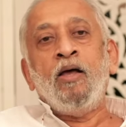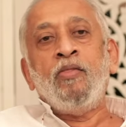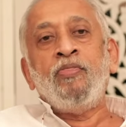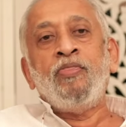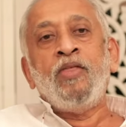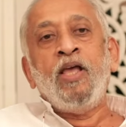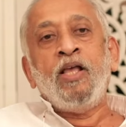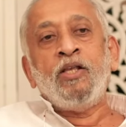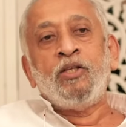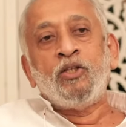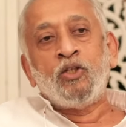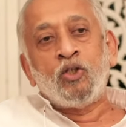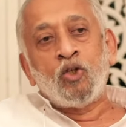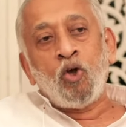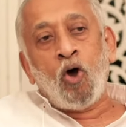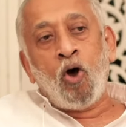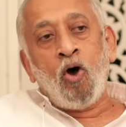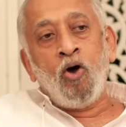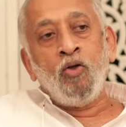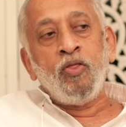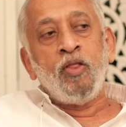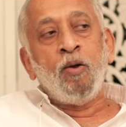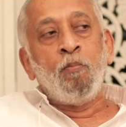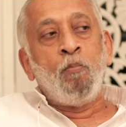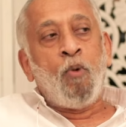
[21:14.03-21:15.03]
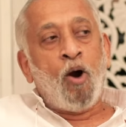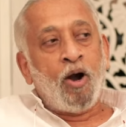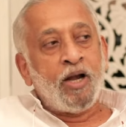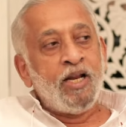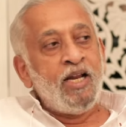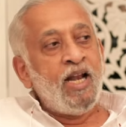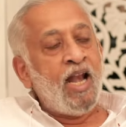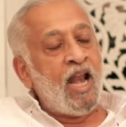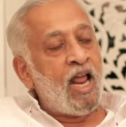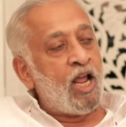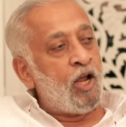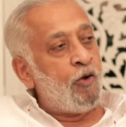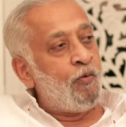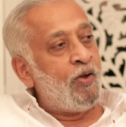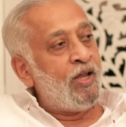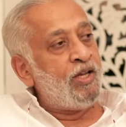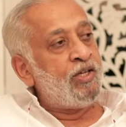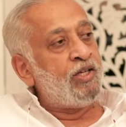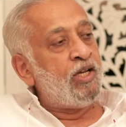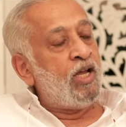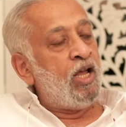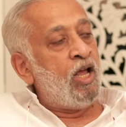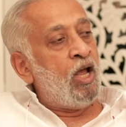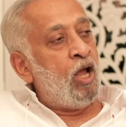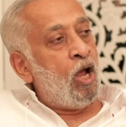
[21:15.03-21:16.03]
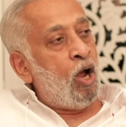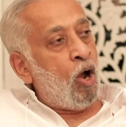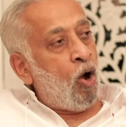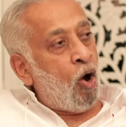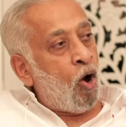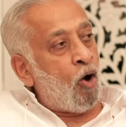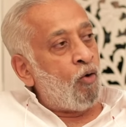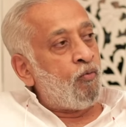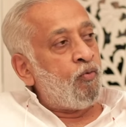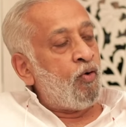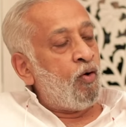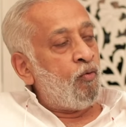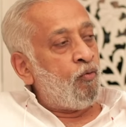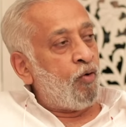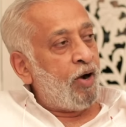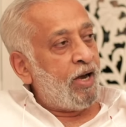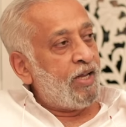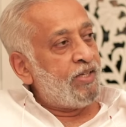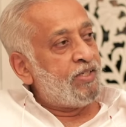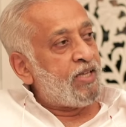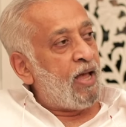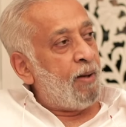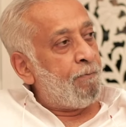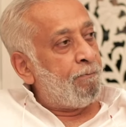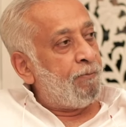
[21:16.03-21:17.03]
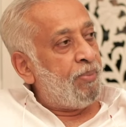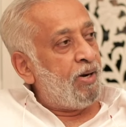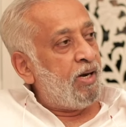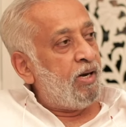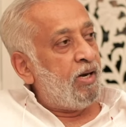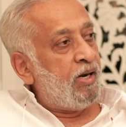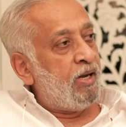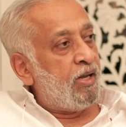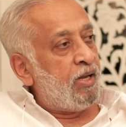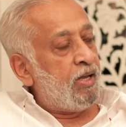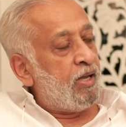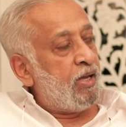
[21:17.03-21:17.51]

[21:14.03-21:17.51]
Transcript: they saw the body language of, for example,